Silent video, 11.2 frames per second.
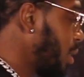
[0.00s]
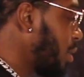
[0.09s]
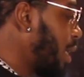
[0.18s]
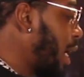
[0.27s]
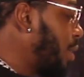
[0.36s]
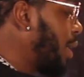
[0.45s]
So
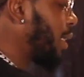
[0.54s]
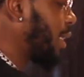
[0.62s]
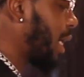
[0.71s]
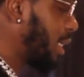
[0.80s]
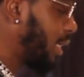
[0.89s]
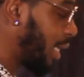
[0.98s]
now you got the
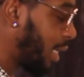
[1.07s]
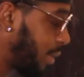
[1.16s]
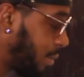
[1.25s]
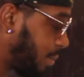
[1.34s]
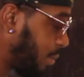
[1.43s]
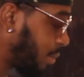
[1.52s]

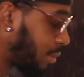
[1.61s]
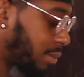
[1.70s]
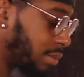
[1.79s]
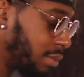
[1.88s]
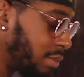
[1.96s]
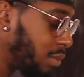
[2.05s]
90K.
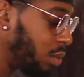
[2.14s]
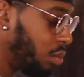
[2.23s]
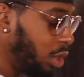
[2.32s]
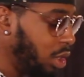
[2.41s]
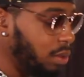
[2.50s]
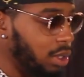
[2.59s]

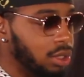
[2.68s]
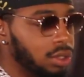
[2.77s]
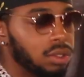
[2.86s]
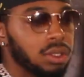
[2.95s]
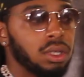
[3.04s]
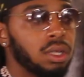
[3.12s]
What do you want to
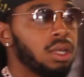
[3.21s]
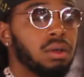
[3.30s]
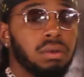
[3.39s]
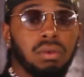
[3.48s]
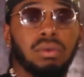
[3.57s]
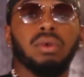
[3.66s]
do?
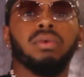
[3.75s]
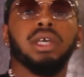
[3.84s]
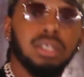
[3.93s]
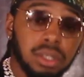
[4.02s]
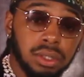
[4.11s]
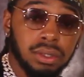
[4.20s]
What
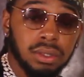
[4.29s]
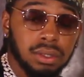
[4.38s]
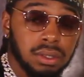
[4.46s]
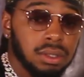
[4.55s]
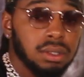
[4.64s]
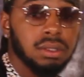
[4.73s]
we do
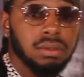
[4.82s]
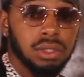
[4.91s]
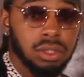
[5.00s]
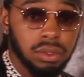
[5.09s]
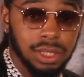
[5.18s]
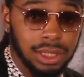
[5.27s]

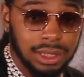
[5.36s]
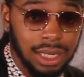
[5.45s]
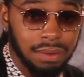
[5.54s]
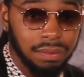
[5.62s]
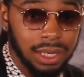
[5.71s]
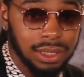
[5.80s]
real
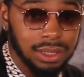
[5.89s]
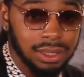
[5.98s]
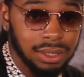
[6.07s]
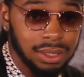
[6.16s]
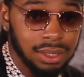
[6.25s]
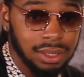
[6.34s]
estate investing,
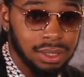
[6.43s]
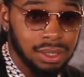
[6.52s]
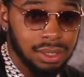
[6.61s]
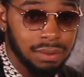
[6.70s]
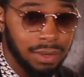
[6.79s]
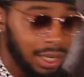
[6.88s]

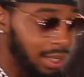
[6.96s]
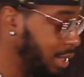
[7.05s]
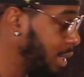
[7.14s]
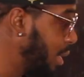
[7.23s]
right?